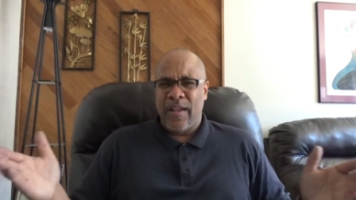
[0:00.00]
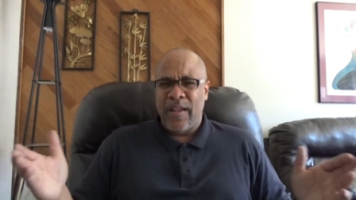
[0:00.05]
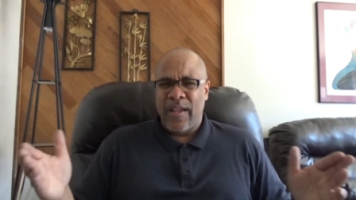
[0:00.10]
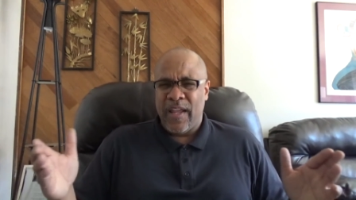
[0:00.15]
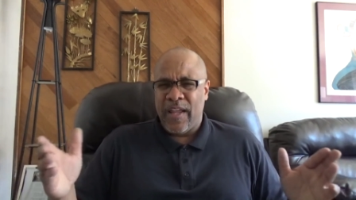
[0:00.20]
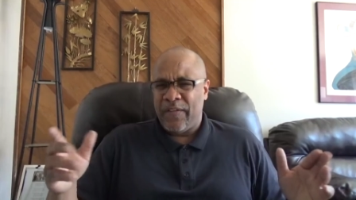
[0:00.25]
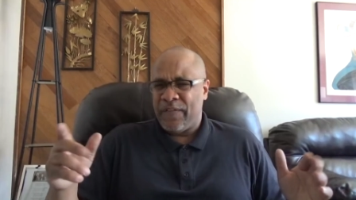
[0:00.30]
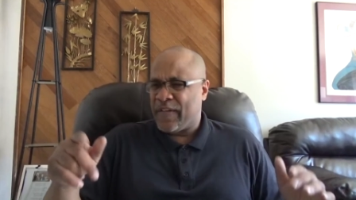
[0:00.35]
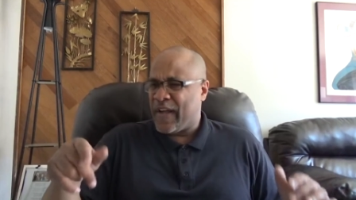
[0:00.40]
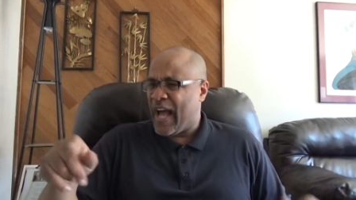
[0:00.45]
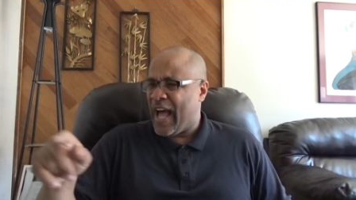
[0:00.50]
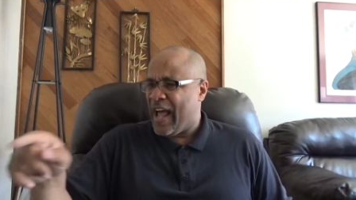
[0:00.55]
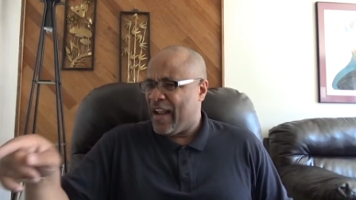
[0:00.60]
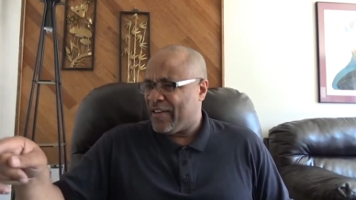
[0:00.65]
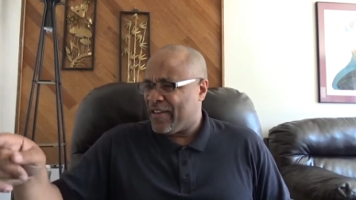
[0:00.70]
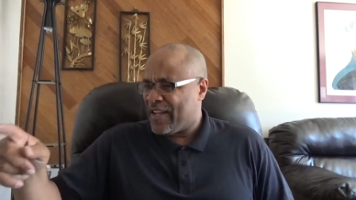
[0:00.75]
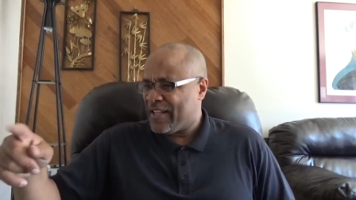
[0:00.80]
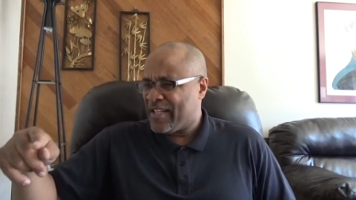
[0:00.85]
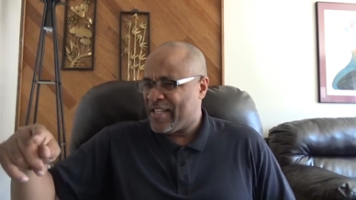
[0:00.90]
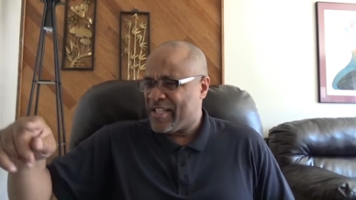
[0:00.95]
If God
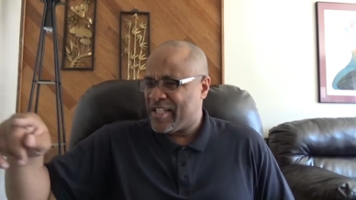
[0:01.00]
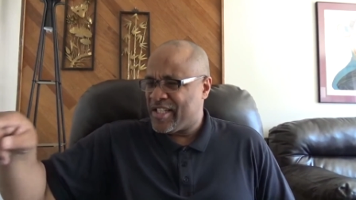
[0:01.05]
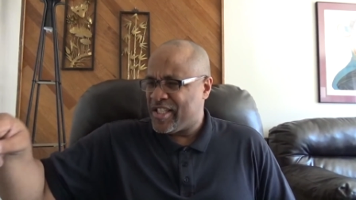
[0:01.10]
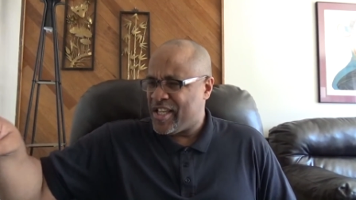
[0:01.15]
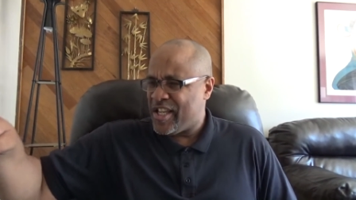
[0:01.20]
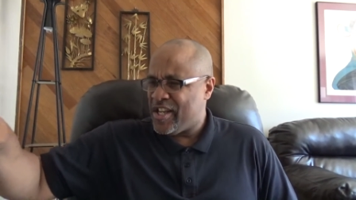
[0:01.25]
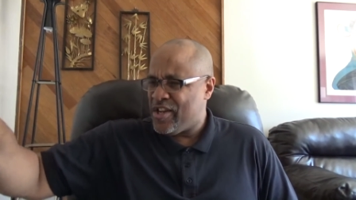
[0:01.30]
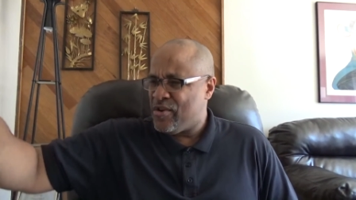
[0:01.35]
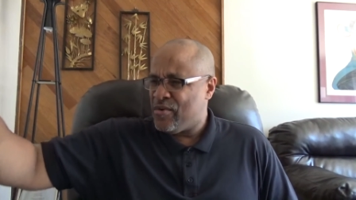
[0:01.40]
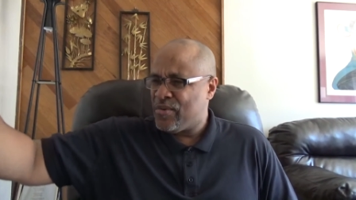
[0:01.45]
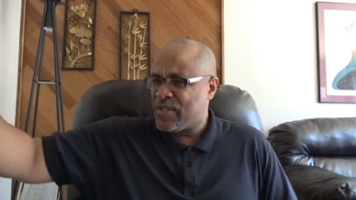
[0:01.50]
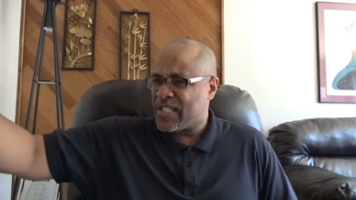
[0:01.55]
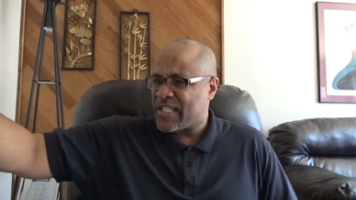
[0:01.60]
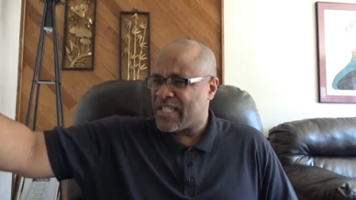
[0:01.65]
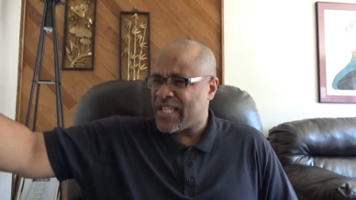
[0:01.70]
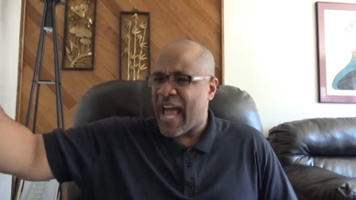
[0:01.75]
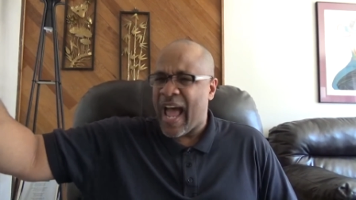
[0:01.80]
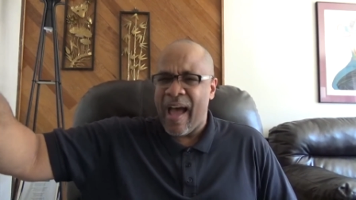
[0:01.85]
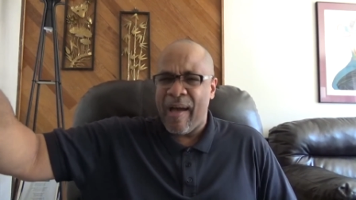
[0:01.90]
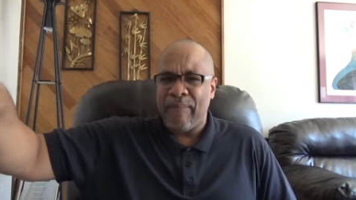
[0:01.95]
doesn't see you
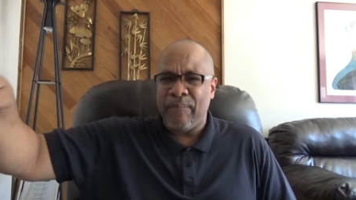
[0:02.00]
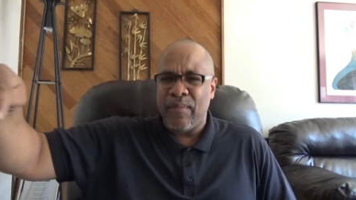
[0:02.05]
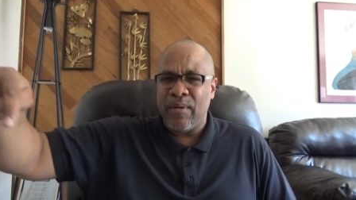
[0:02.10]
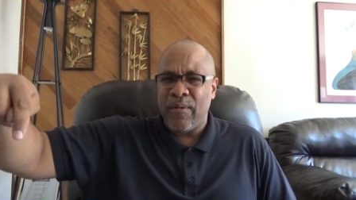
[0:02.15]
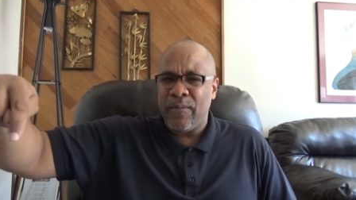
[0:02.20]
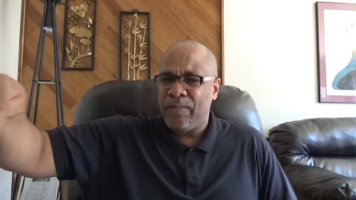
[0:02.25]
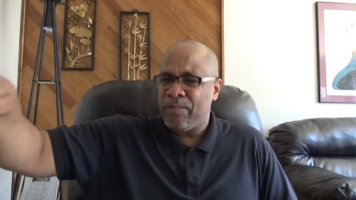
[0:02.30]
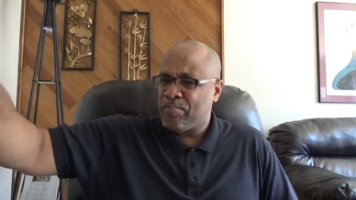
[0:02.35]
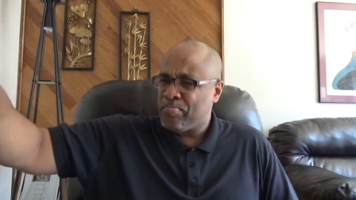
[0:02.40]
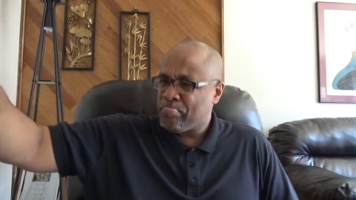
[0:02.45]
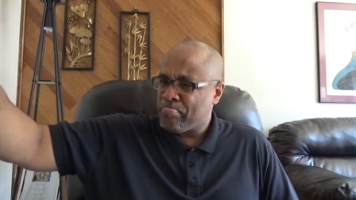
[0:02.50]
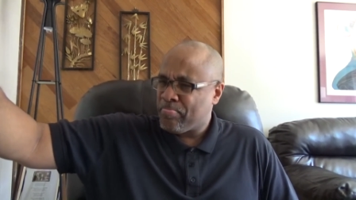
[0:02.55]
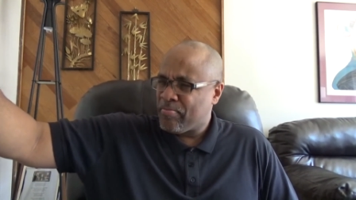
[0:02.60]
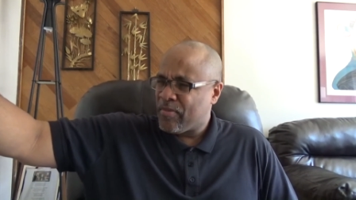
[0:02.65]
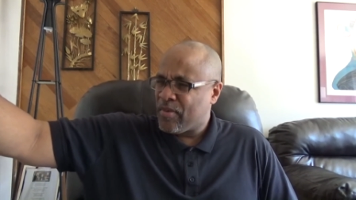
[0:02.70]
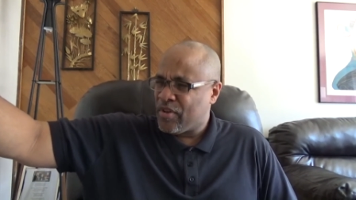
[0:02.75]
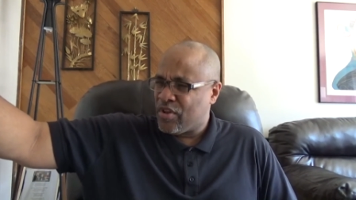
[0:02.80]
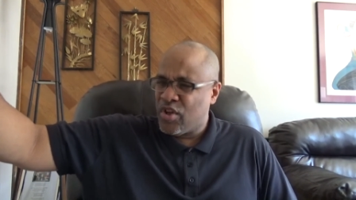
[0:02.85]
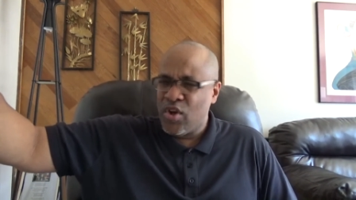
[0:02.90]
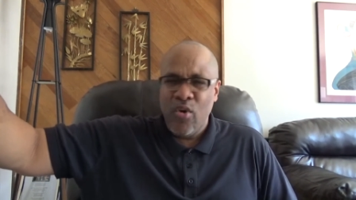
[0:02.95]
stop
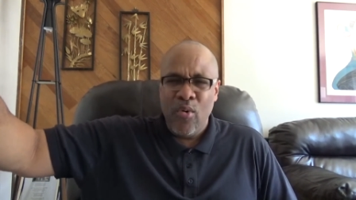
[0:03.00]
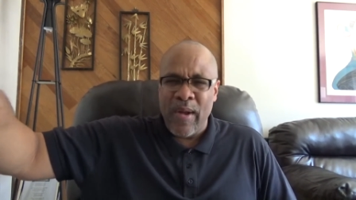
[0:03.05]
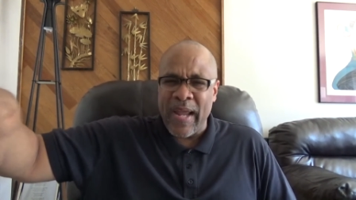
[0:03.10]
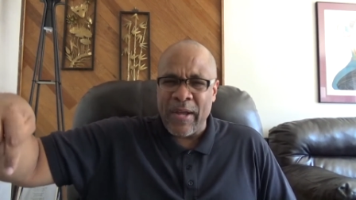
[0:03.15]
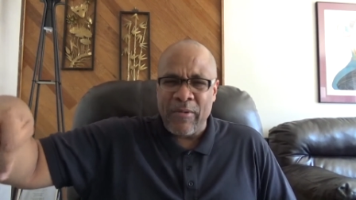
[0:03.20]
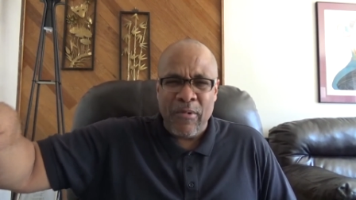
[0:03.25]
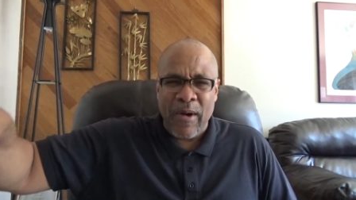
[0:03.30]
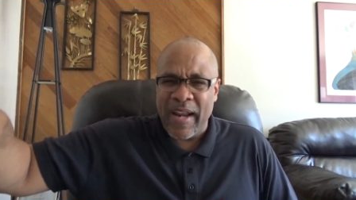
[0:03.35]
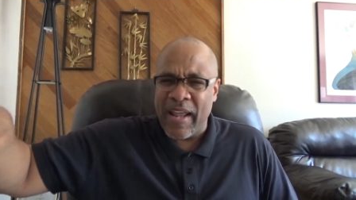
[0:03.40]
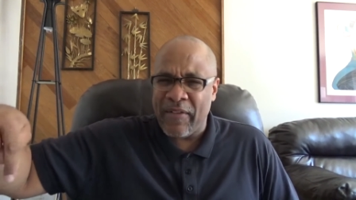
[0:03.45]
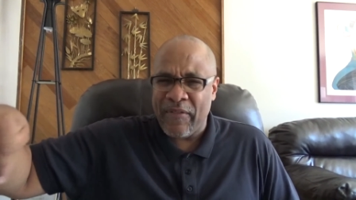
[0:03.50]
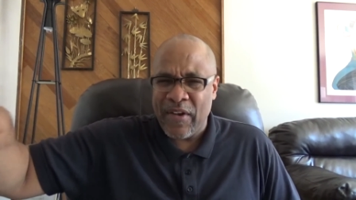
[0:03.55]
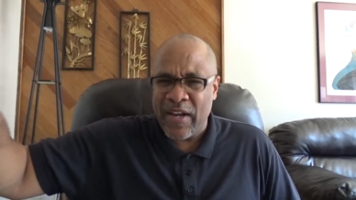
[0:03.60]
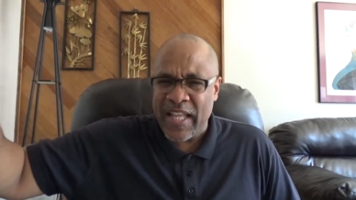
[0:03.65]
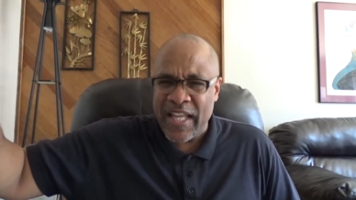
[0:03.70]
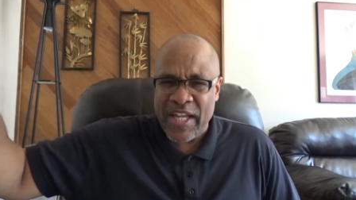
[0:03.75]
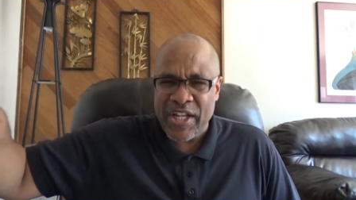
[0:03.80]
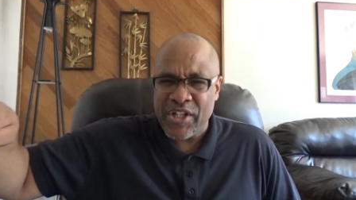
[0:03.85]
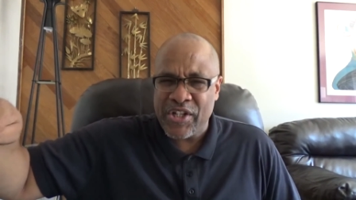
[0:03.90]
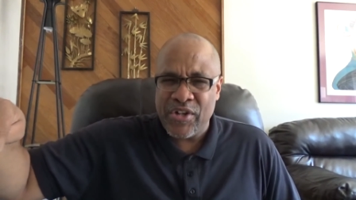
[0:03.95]
doing whatever it
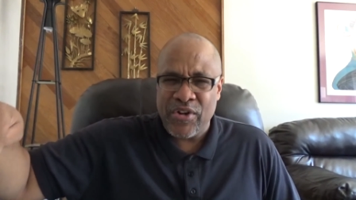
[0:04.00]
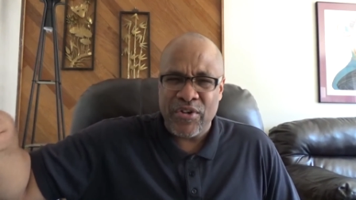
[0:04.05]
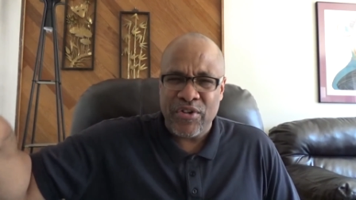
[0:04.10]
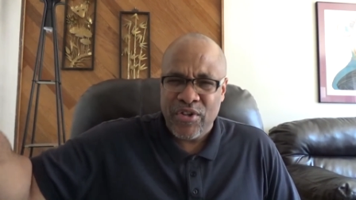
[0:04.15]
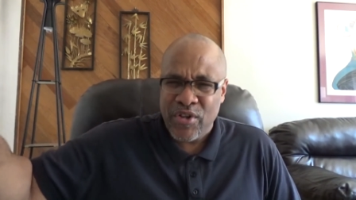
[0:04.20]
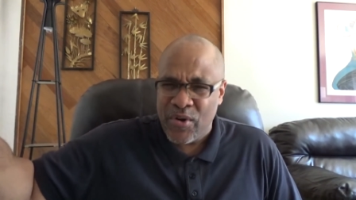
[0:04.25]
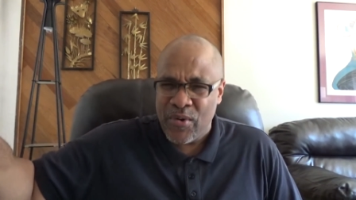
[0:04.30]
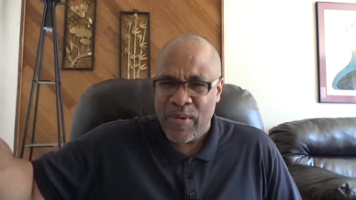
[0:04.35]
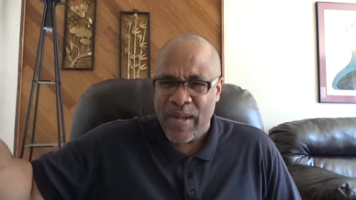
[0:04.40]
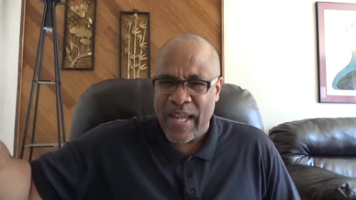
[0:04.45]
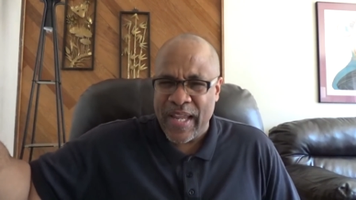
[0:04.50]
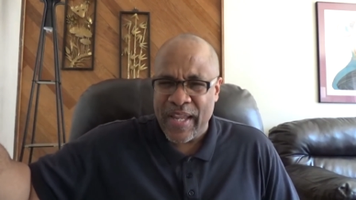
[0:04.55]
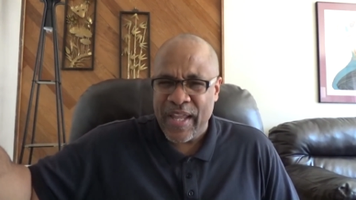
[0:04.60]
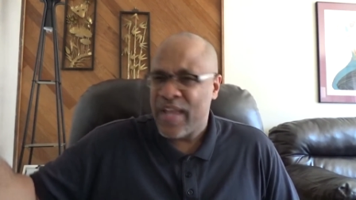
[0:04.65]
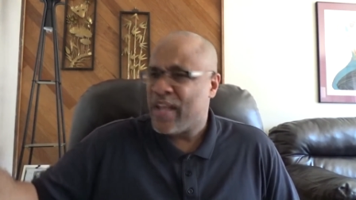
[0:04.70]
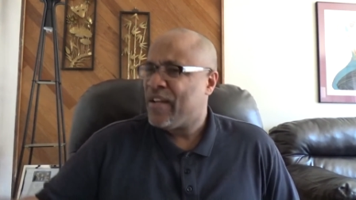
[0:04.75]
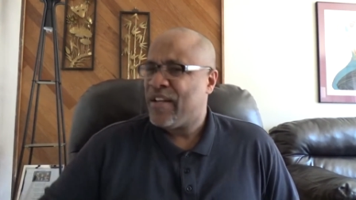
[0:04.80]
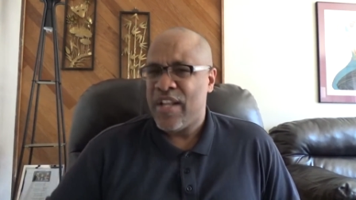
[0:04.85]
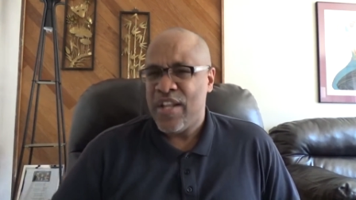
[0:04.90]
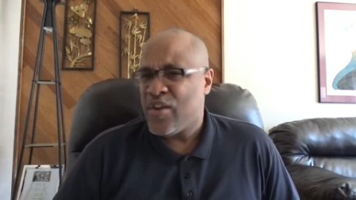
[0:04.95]
is you're doing,
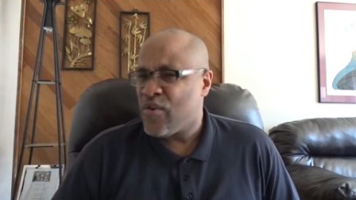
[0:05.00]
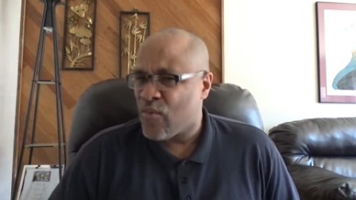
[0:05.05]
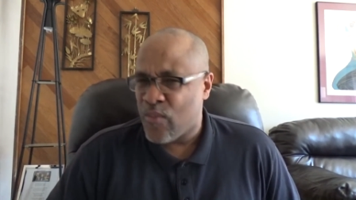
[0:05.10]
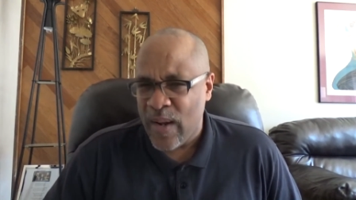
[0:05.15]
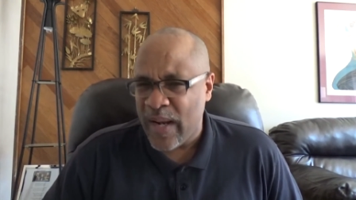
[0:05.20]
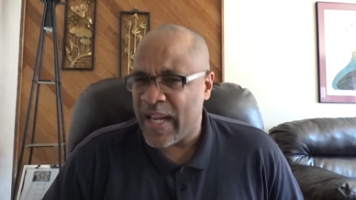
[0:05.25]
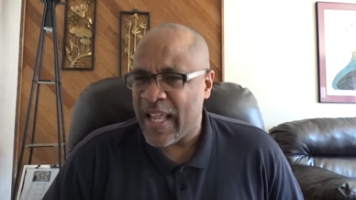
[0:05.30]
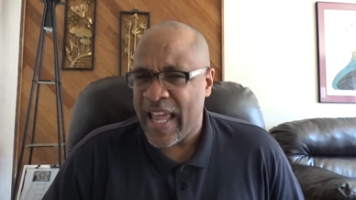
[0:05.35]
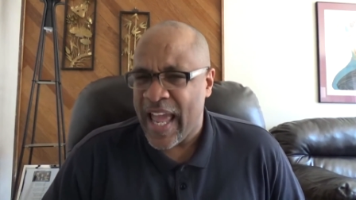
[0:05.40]
then you really